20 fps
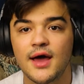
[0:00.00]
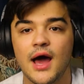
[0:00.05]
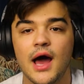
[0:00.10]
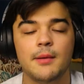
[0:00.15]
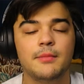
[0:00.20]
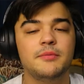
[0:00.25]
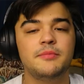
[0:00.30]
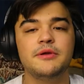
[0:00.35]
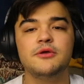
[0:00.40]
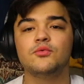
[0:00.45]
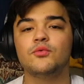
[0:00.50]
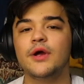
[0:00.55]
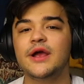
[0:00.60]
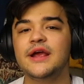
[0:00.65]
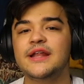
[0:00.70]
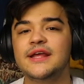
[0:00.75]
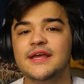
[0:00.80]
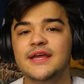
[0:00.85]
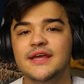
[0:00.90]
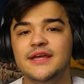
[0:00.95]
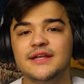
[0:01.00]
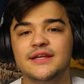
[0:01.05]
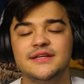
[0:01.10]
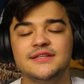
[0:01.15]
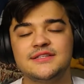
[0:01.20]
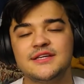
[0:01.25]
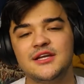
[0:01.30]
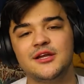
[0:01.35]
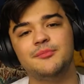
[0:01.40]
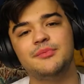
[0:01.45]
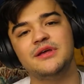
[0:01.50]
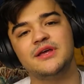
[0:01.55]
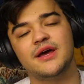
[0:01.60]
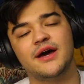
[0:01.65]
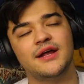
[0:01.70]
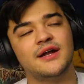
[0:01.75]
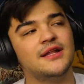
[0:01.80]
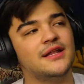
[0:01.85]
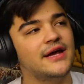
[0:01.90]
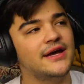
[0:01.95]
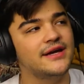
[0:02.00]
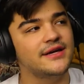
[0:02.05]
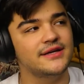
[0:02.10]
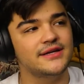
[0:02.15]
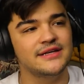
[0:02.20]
I'm gonna be rating it. It's gonna be kind of like,